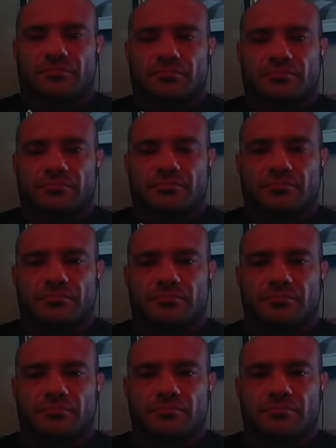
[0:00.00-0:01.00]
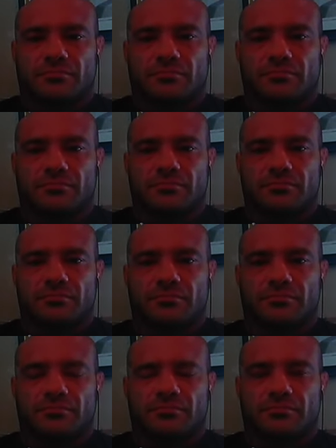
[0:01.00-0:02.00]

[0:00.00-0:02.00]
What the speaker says: This person isn't speaking.